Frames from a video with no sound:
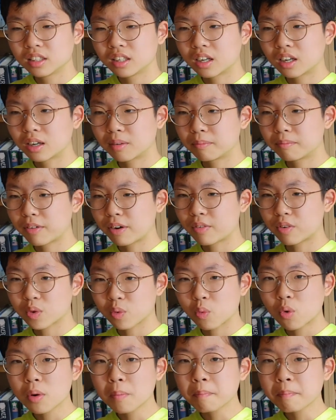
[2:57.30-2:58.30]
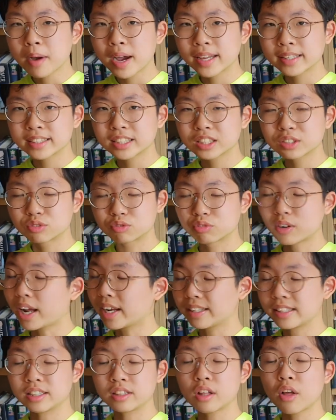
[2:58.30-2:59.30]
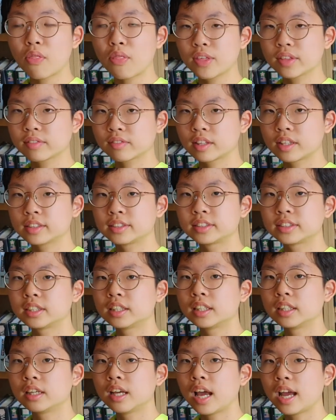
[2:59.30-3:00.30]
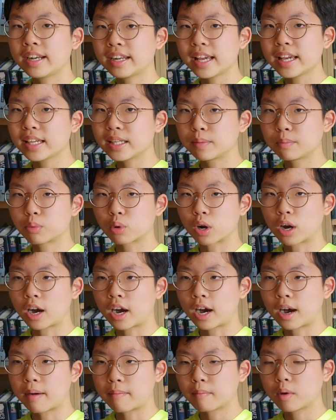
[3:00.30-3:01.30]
um, very warm-minded granny, nothing was an Abraham,